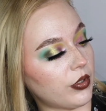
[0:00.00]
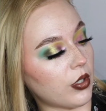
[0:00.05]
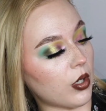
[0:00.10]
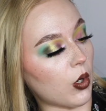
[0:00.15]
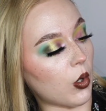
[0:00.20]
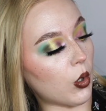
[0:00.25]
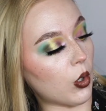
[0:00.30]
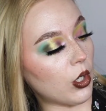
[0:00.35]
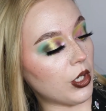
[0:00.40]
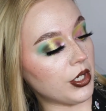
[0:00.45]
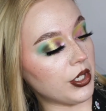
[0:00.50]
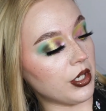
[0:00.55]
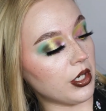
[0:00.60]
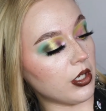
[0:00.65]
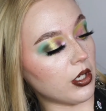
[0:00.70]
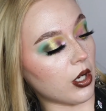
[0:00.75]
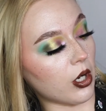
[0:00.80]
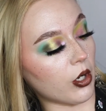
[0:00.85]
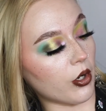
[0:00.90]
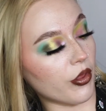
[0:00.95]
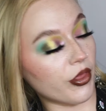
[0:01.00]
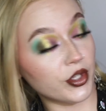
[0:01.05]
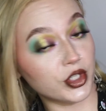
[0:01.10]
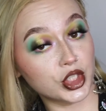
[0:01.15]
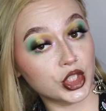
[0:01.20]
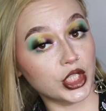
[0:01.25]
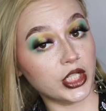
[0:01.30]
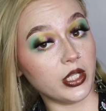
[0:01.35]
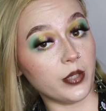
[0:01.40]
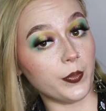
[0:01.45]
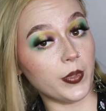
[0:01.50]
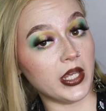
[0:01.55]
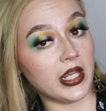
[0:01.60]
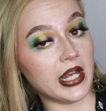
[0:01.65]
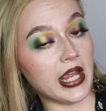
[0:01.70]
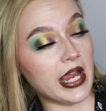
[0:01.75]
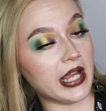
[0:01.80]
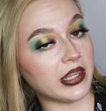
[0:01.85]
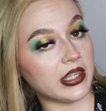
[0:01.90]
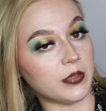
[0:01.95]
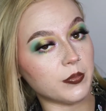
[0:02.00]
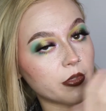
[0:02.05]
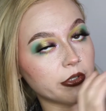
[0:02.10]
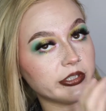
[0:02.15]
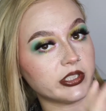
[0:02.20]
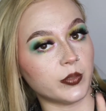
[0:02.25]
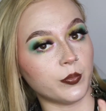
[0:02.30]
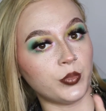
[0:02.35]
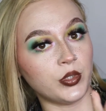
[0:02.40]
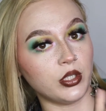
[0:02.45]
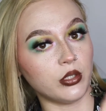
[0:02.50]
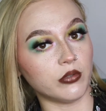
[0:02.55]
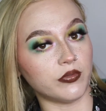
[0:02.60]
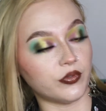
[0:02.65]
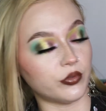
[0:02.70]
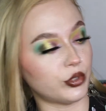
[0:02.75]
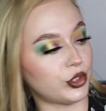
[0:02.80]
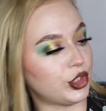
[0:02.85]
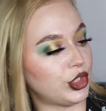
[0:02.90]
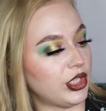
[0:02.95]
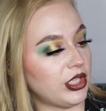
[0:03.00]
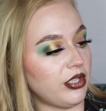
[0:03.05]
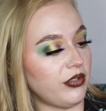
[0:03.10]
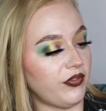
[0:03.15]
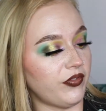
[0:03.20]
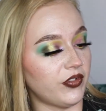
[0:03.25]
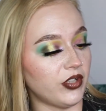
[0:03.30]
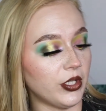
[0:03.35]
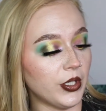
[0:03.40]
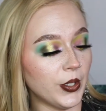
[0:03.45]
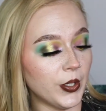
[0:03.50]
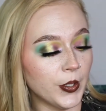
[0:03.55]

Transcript: on Earthship, it had the most beautiful shift.